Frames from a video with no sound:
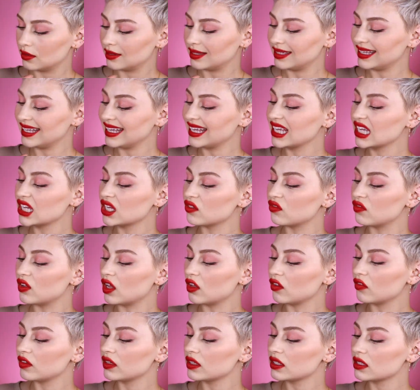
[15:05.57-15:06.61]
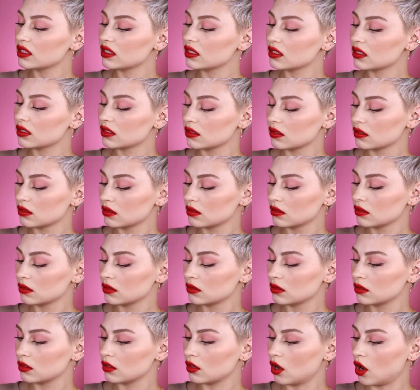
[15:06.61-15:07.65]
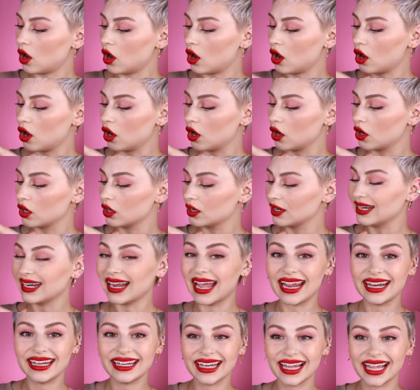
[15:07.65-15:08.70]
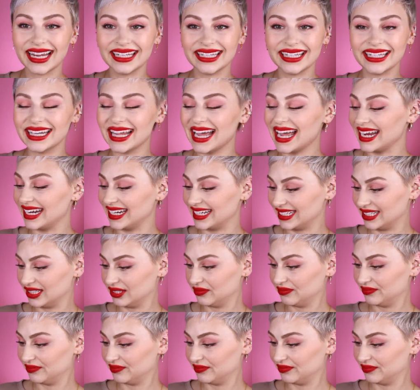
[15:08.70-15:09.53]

The Ink Velvets are $9.99,